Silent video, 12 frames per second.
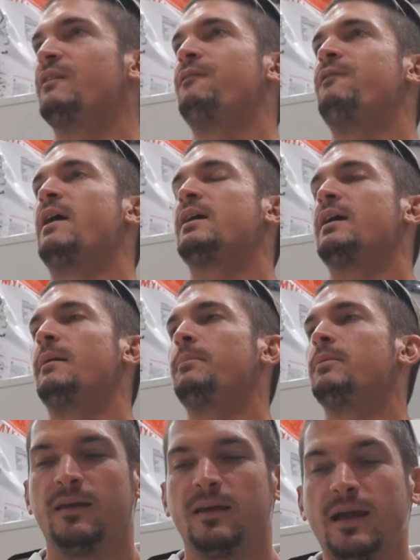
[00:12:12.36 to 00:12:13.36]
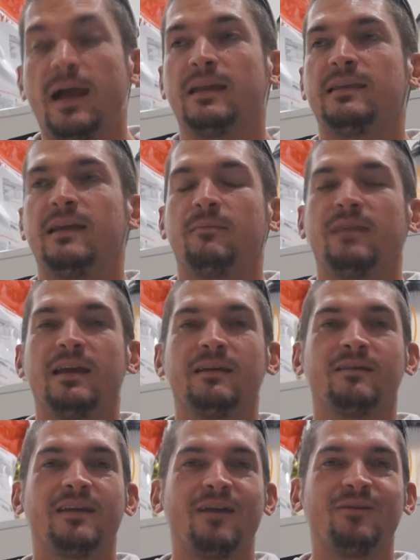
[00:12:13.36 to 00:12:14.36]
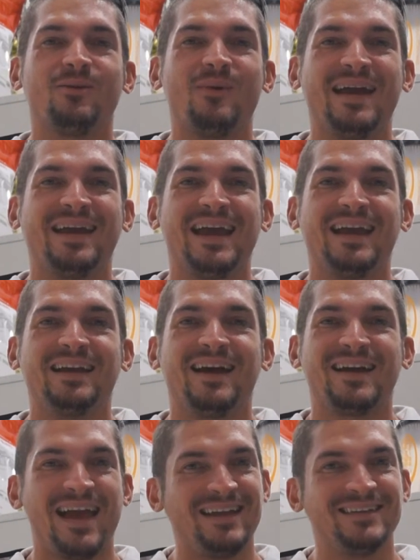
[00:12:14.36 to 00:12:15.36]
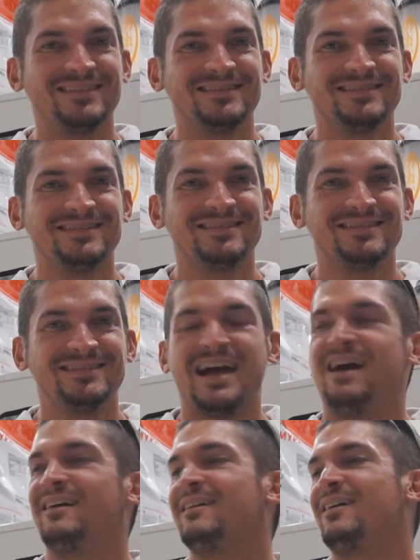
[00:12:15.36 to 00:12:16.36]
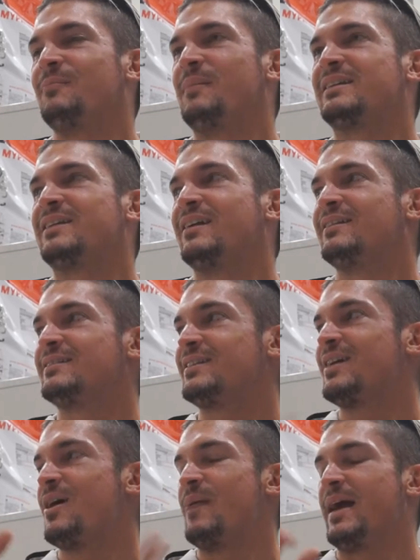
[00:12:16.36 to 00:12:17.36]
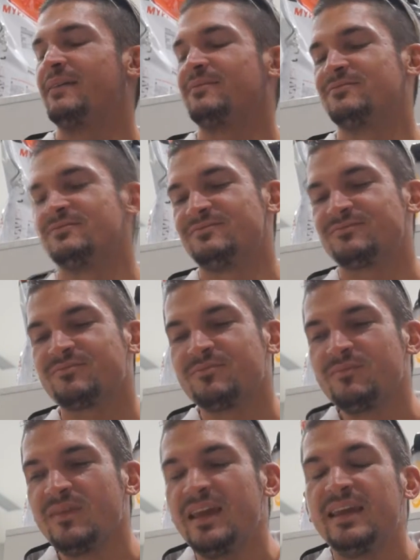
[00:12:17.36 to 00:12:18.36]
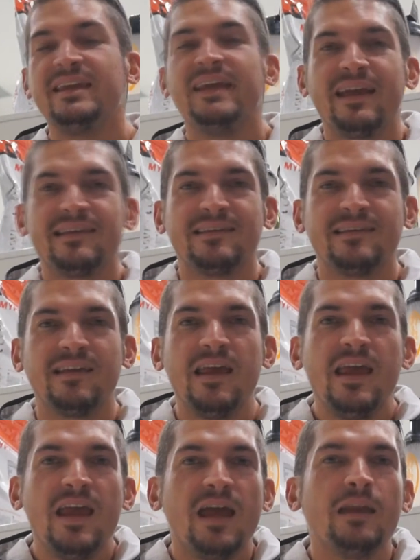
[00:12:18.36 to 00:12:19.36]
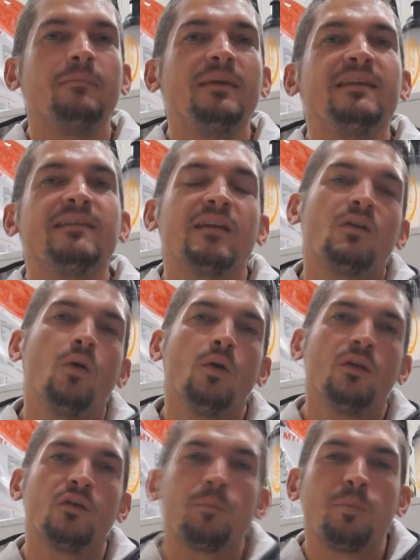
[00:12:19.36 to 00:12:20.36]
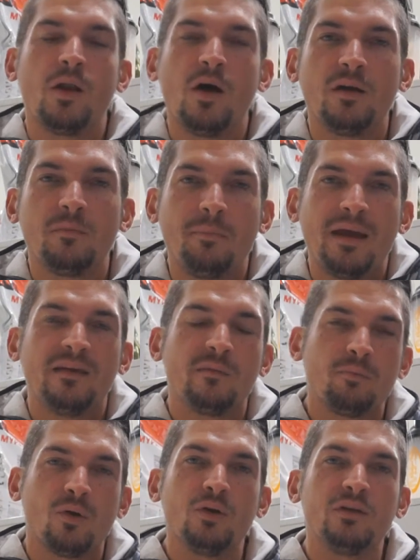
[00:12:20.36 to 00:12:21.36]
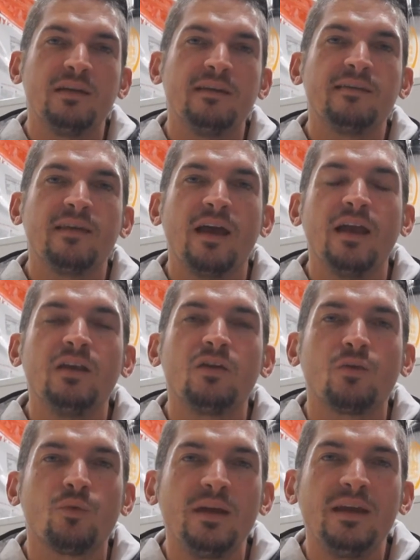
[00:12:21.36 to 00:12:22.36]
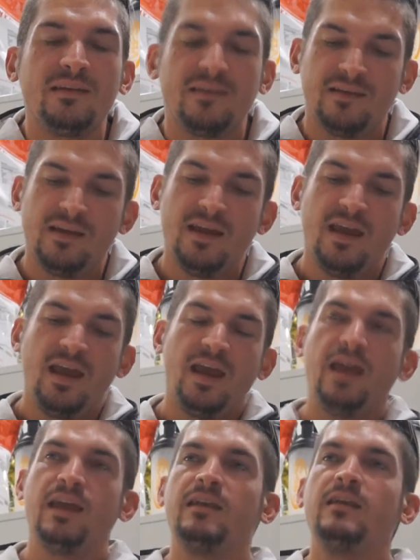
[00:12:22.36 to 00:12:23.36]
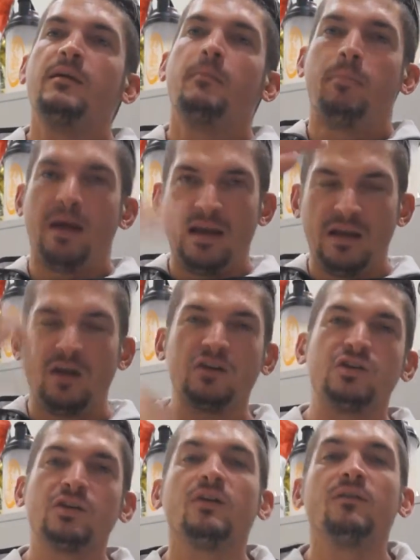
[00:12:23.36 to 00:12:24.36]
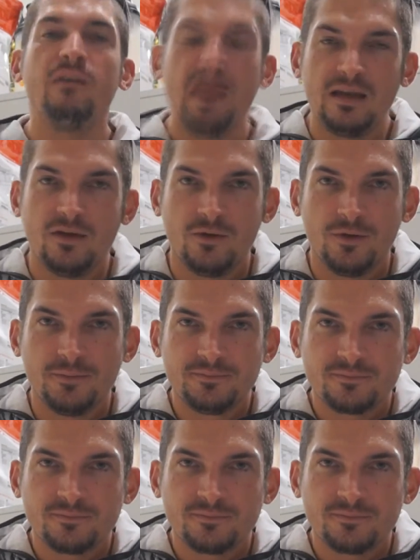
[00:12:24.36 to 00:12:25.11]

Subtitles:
the fuck up. God damn, getting carried away again, okay? Now, on McDonald's, go away. Yes, it means that all those plant-based proteins increase in biological value.